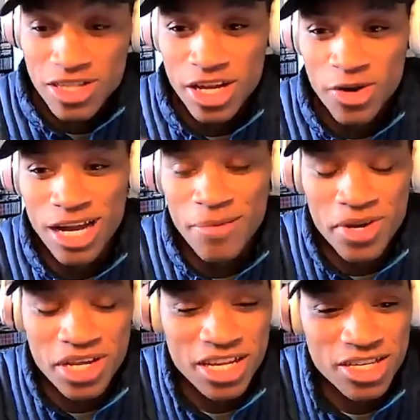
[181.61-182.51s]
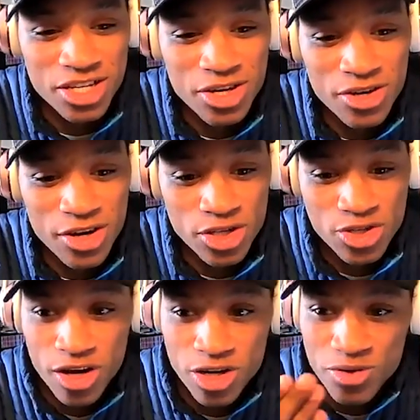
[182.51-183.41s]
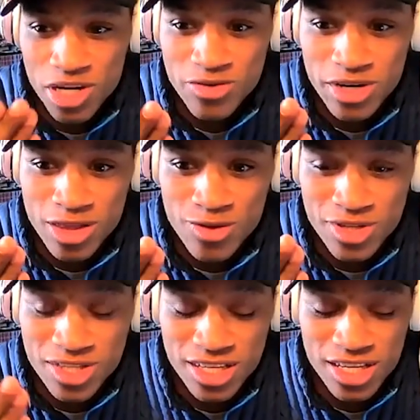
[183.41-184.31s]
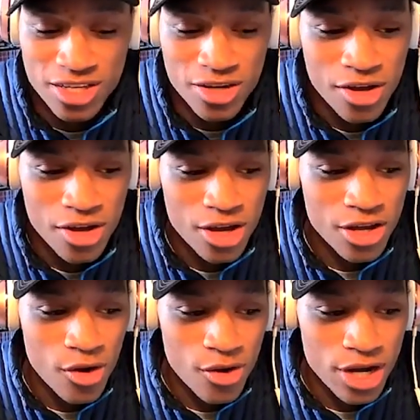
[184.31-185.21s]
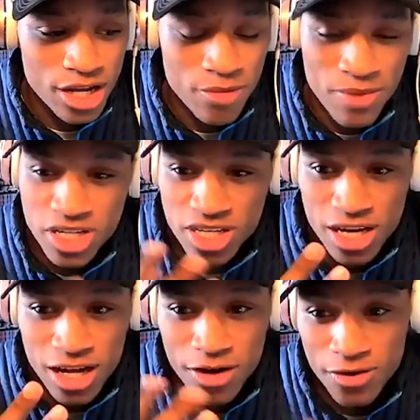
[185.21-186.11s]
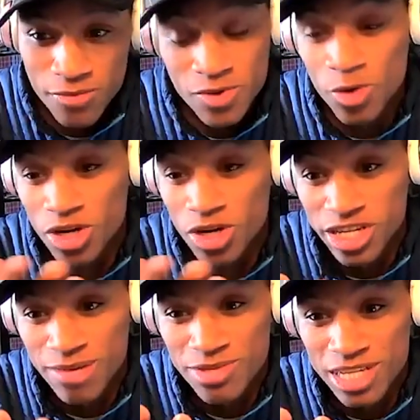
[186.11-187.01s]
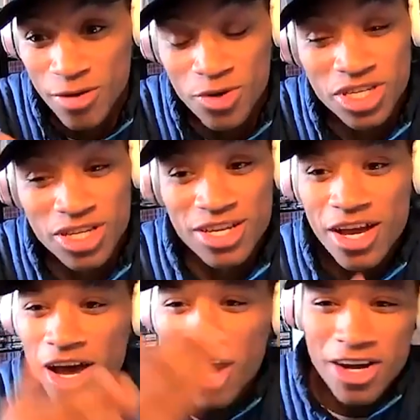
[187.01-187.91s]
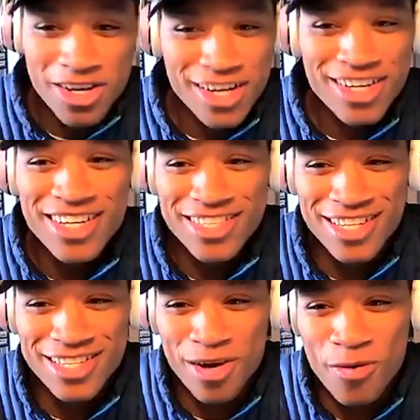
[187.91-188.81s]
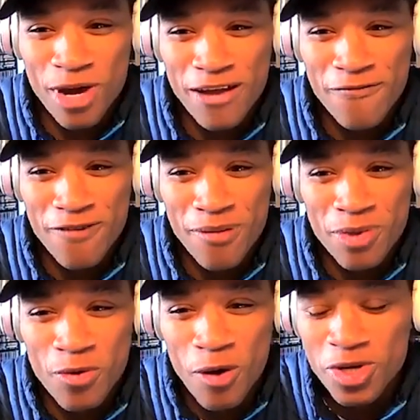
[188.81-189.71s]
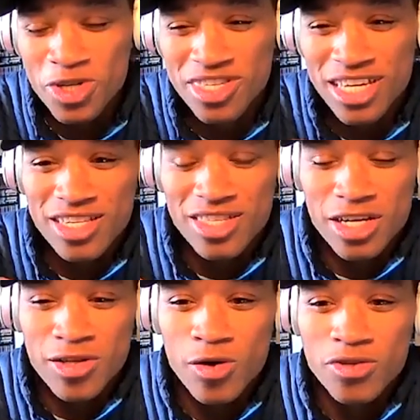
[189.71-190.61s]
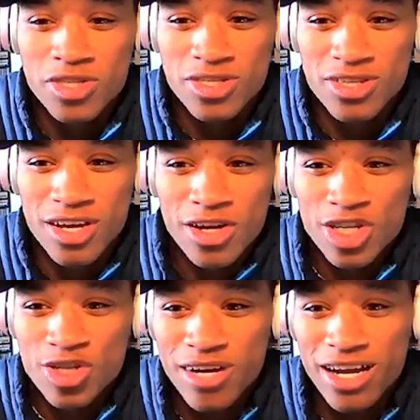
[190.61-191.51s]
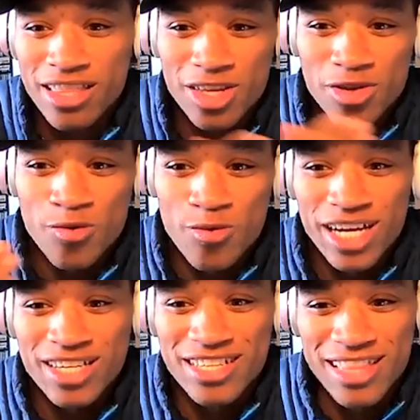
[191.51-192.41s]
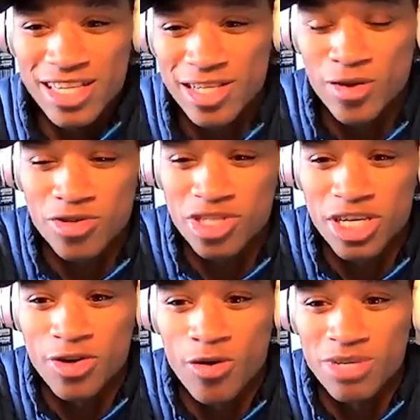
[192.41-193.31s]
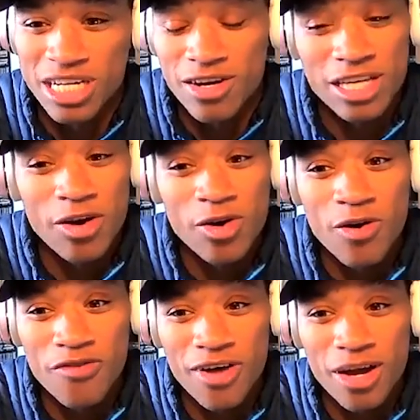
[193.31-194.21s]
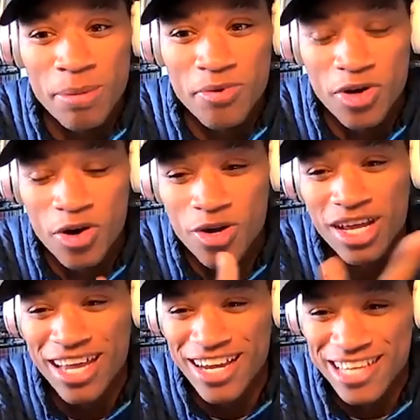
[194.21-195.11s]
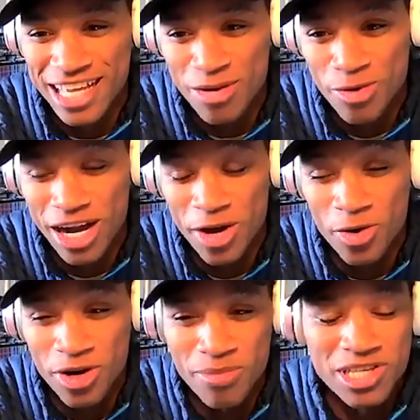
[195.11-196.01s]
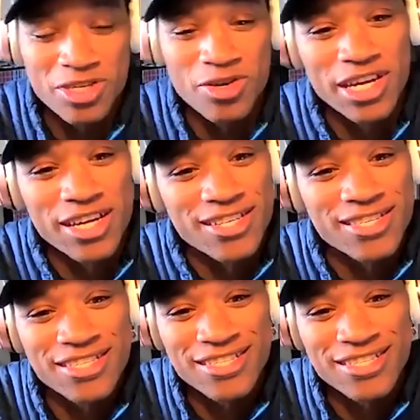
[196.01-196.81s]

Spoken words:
that you're able to continue your strong 2023 season going. And you mentioned how you were in Jamestown, which is a good distance away from you. What would you say is the closest track that you raced at that's close to your hometown? Because I don't know if a lot of people know exactly where Eyota, Minnesota is.